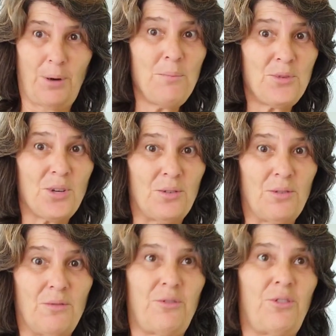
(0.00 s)

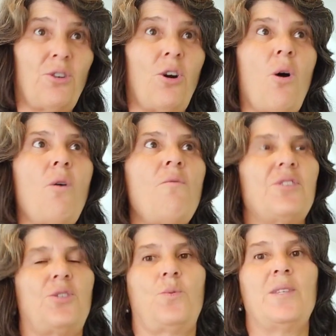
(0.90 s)
Brompton for
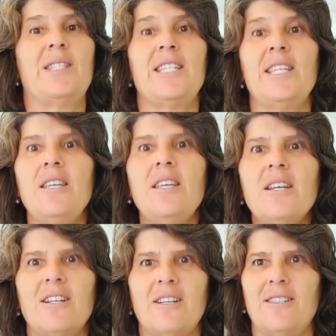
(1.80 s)
over 20
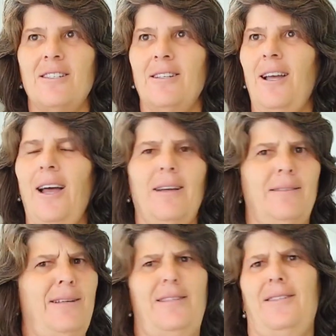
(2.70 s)
years.
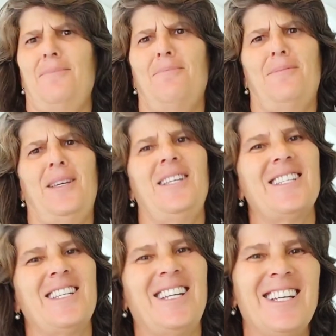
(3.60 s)
That's
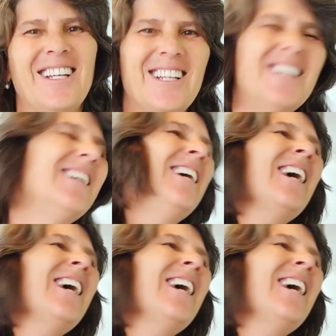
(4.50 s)
amazing,